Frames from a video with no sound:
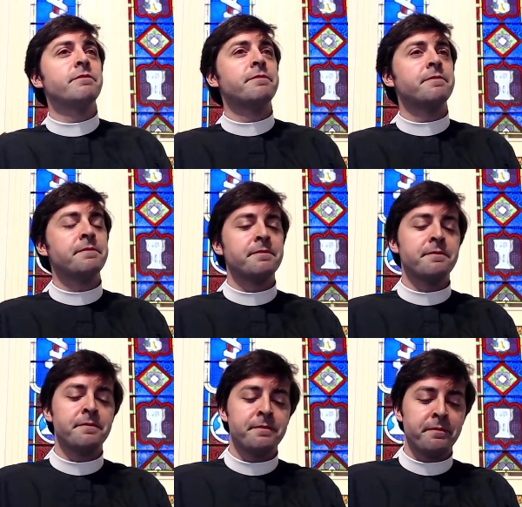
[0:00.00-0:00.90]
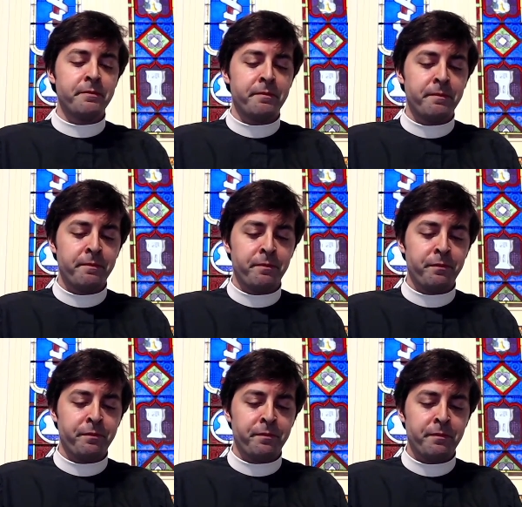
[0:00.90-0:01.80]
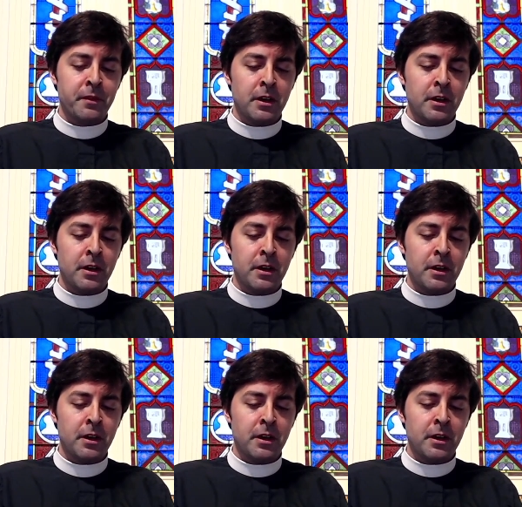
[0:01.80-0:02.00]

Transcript: [no speech]